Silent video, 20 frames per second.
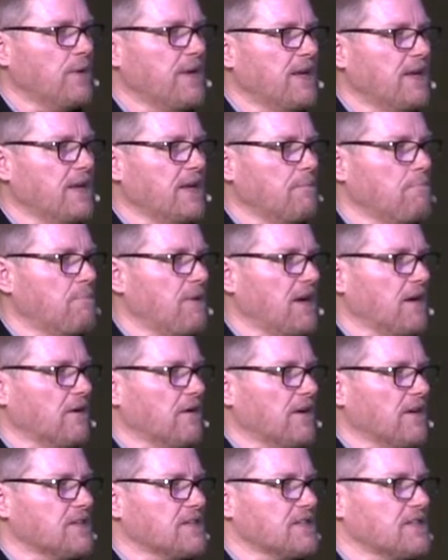we get
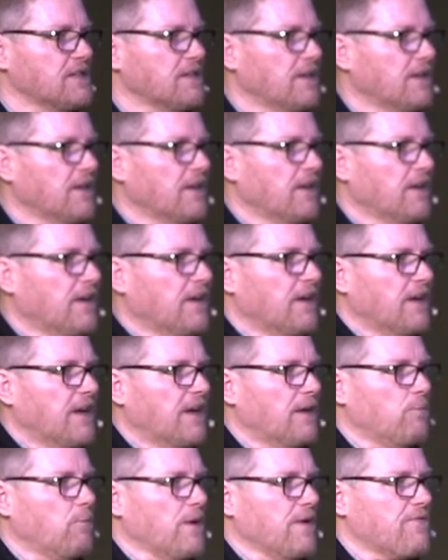embarrassed
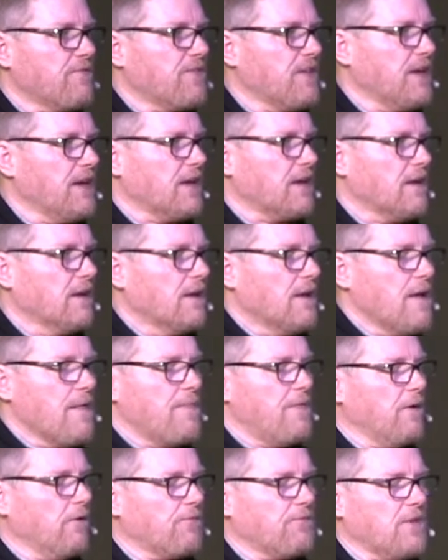and we think,
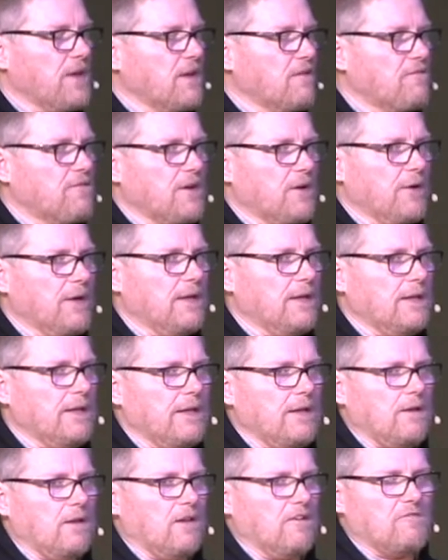they'll think very
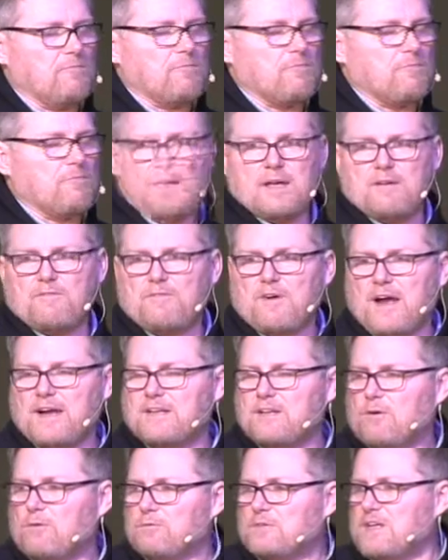little of me if I
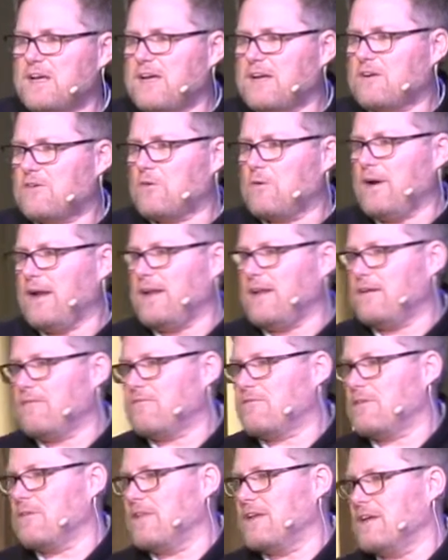don't take credit
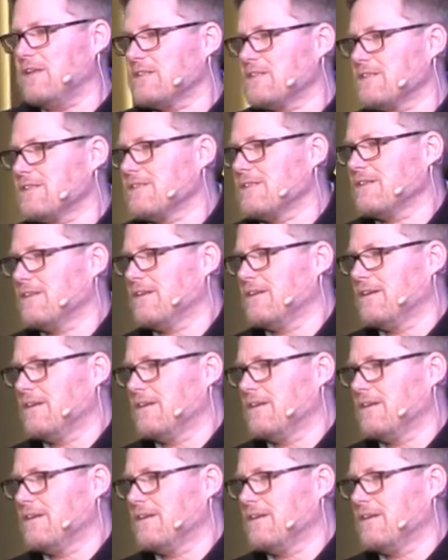for this.